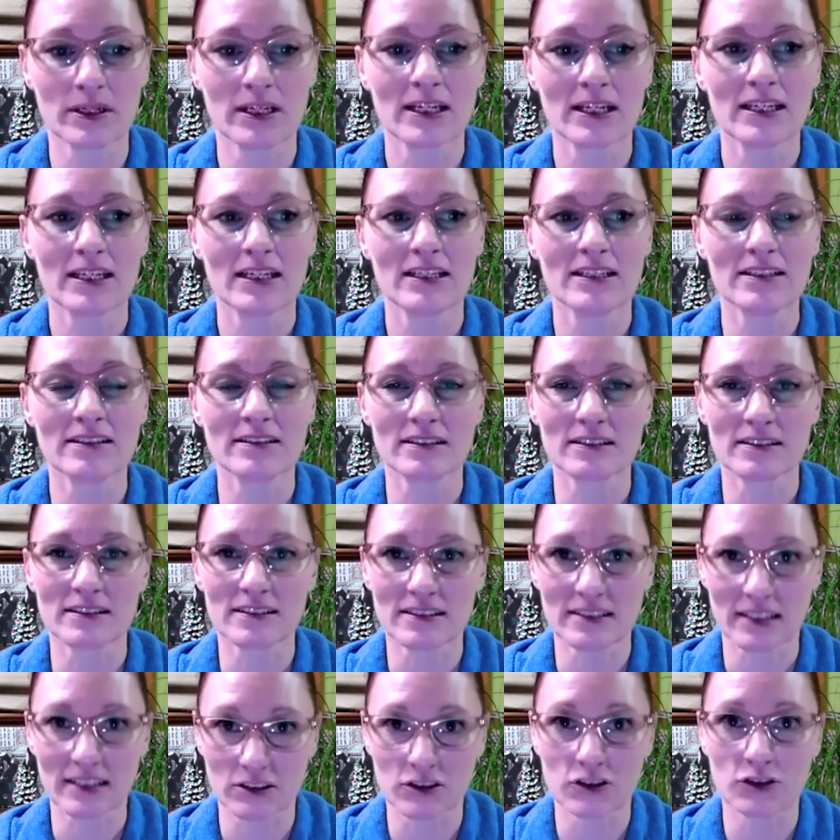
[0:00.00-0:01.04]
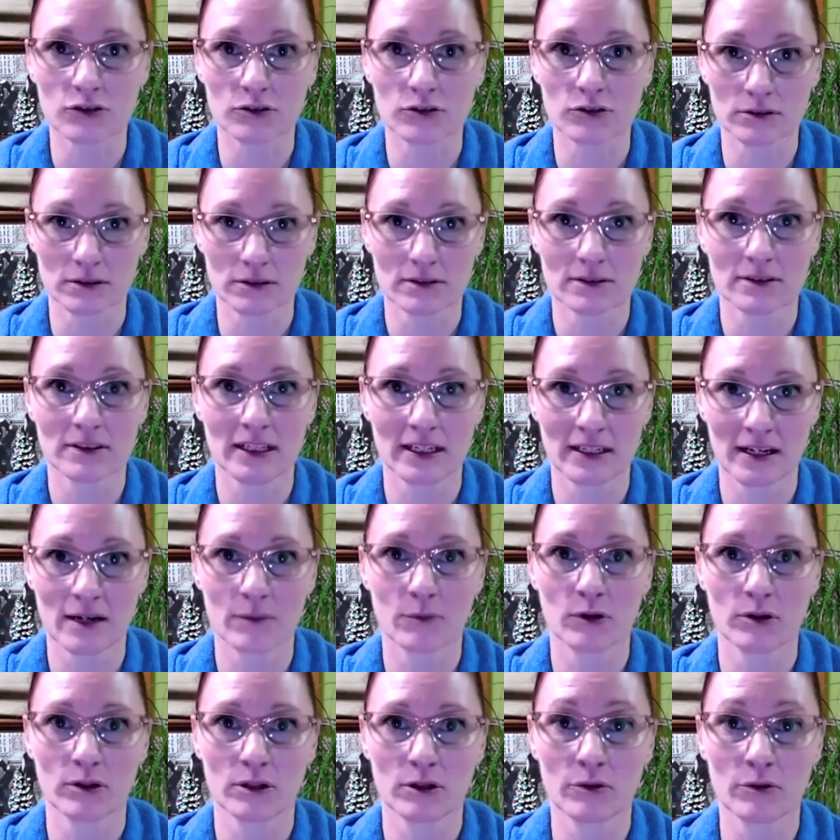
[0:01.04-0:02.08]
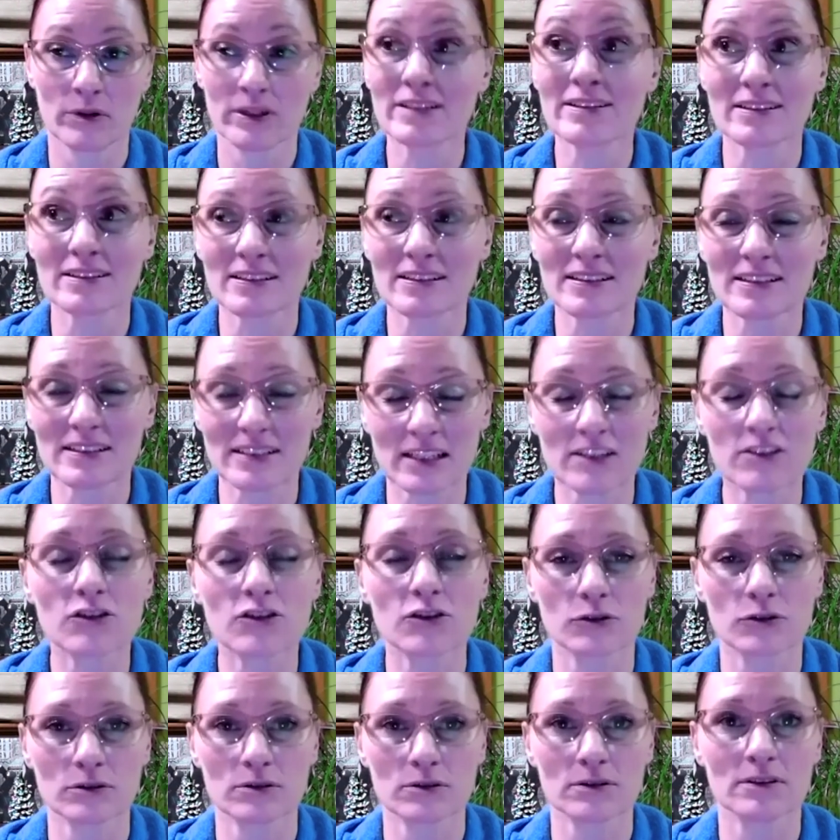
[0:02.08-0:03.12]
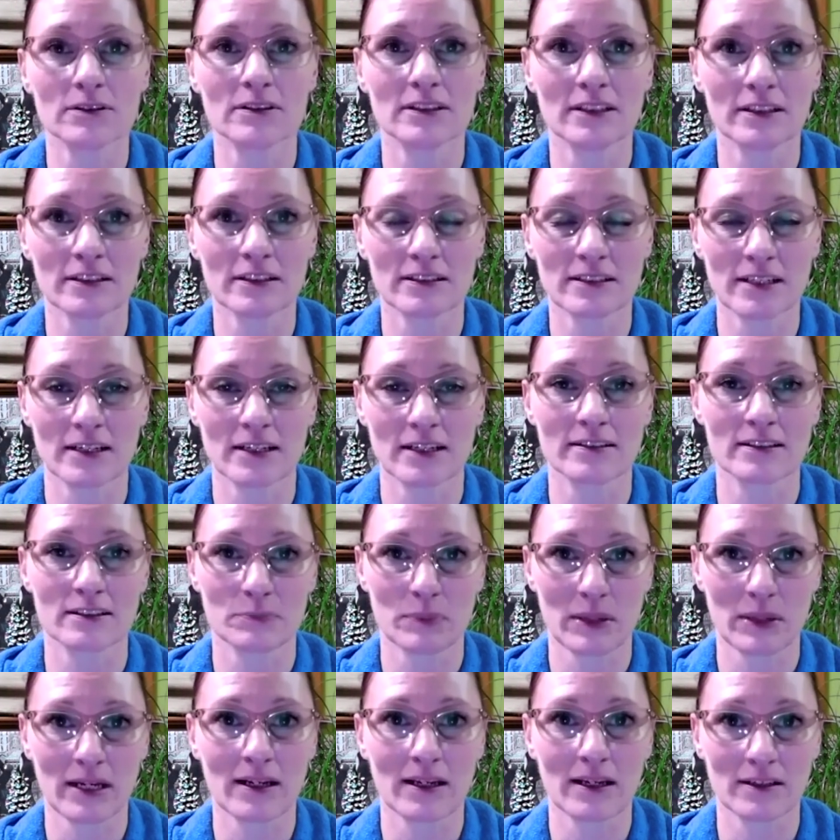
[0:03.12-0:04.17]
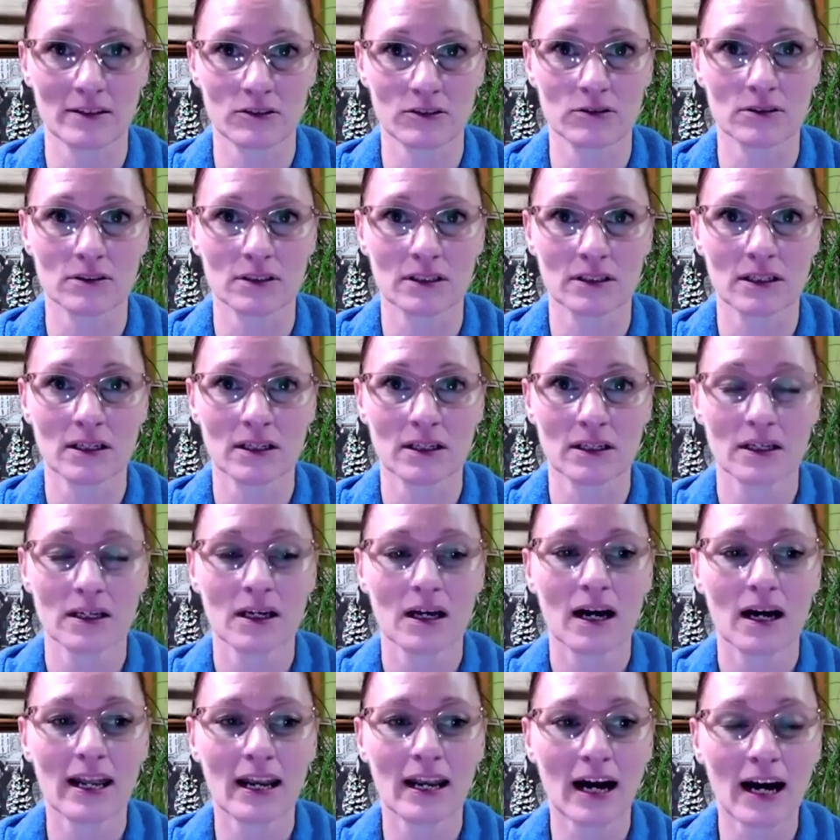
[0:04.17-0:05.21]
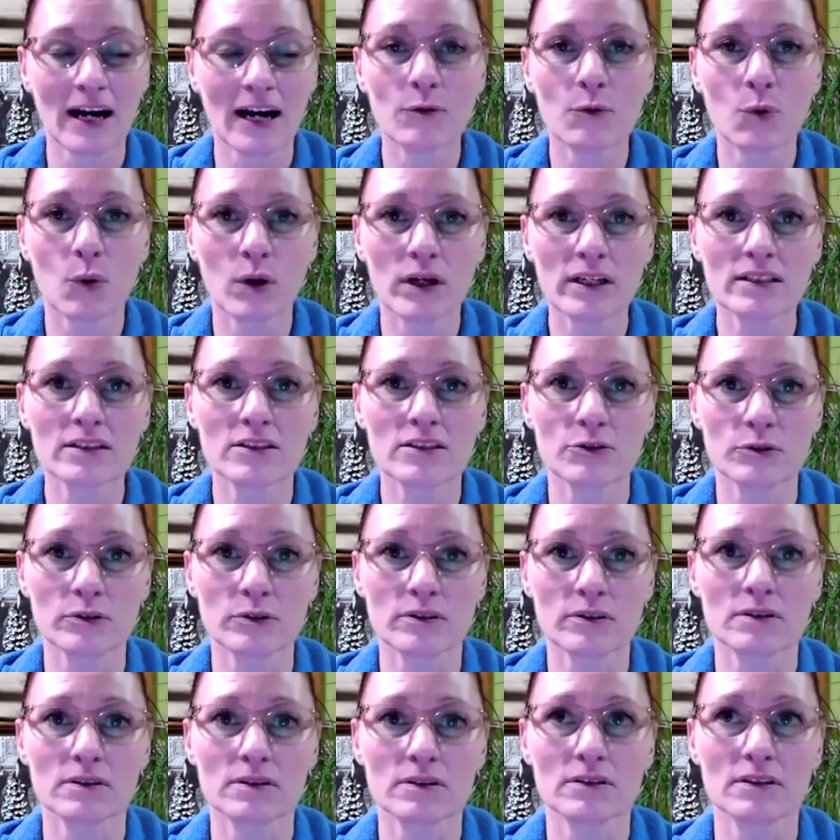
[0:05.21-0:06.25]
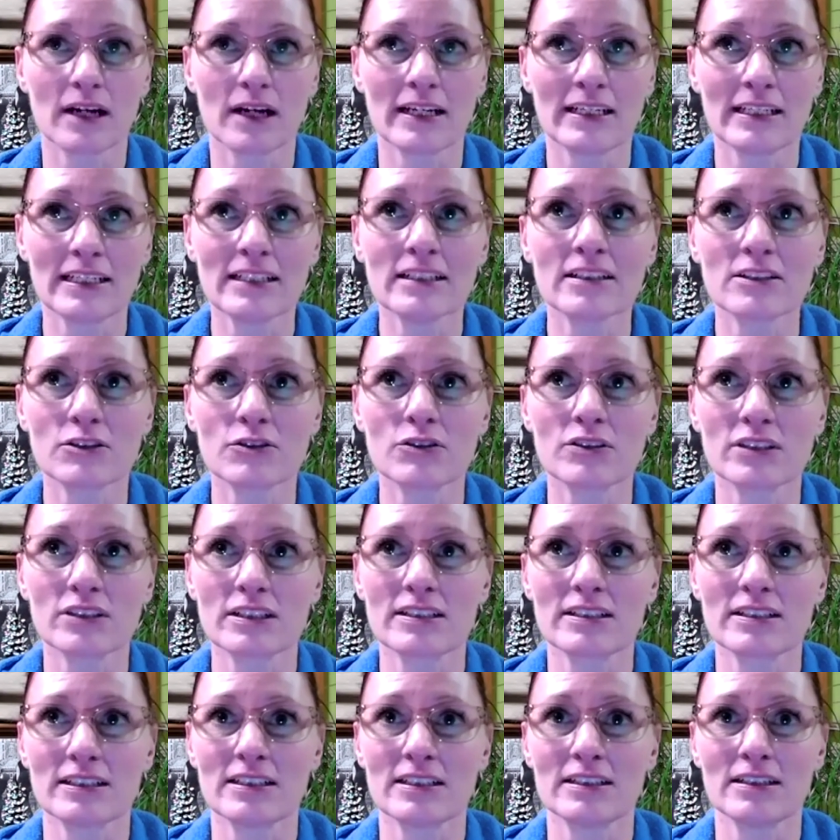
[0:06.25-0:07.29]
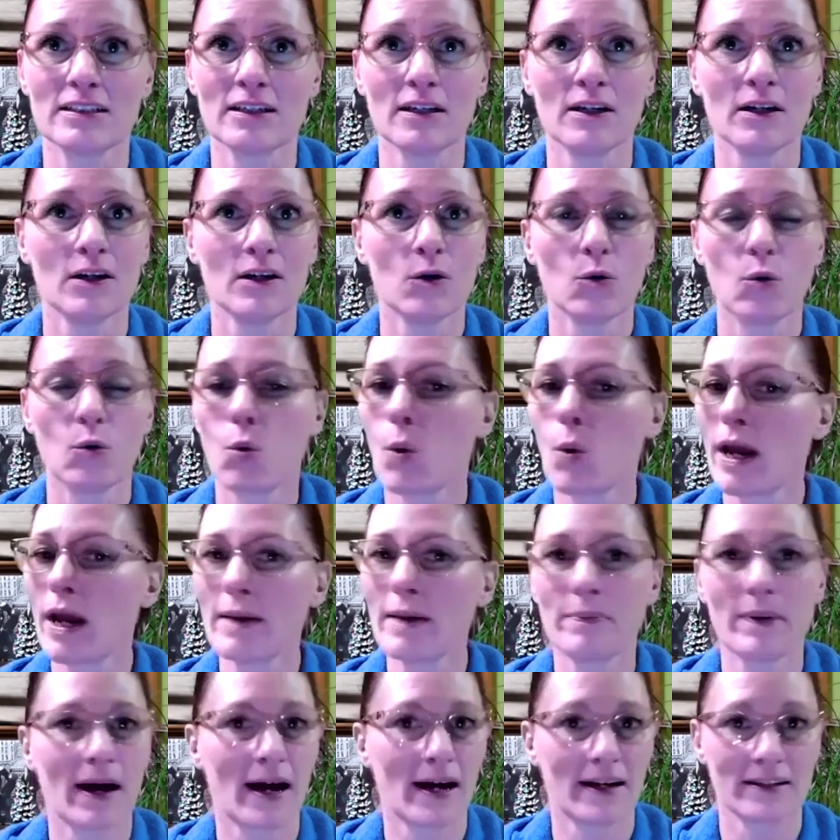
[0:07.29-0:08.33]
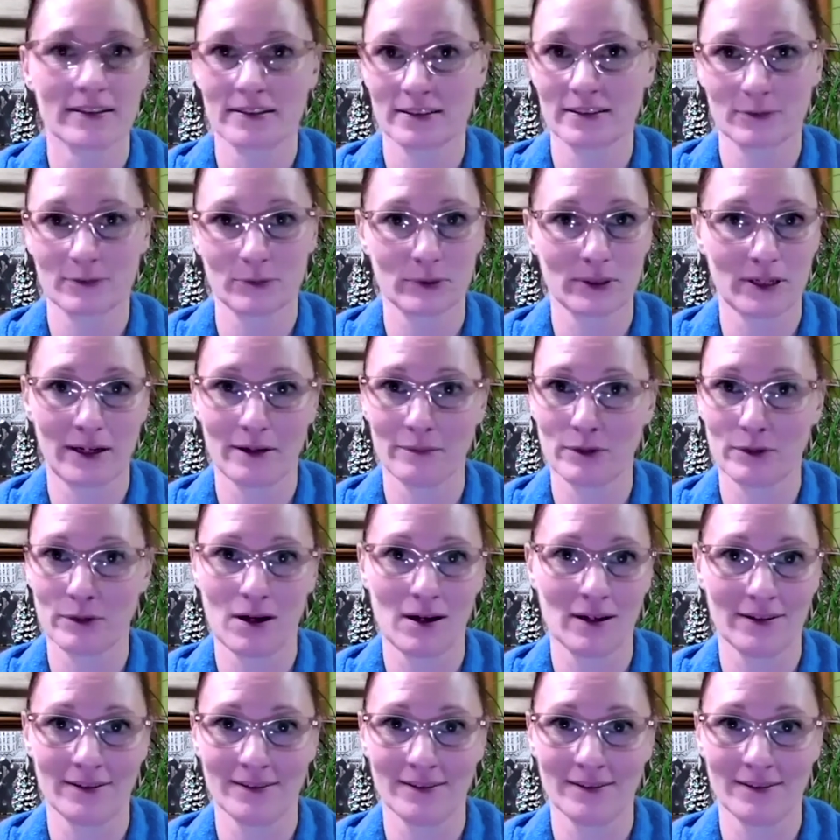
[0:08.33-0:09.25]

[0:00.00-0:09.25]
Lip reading: is essential in Amarillo. It's essential in the Texas Panhandle. And I need it to succeed way past when I'm gone.